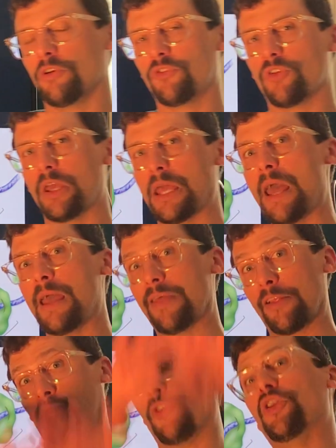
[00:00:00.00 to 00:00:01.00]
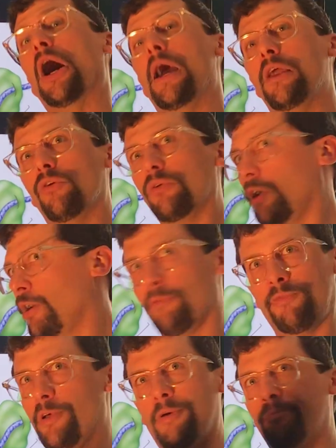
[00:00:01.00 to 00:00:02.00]
It's like, hey, that's the title of
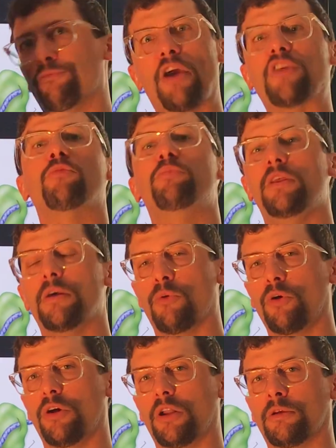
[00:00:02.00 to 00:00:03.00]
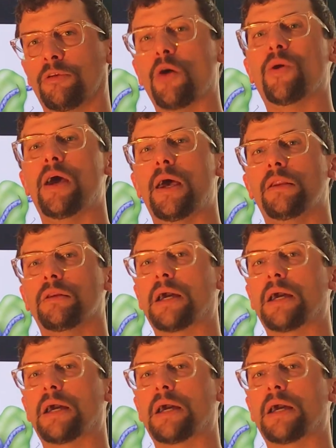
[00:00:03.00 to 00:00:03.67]
the recipe that we're going to go ahead and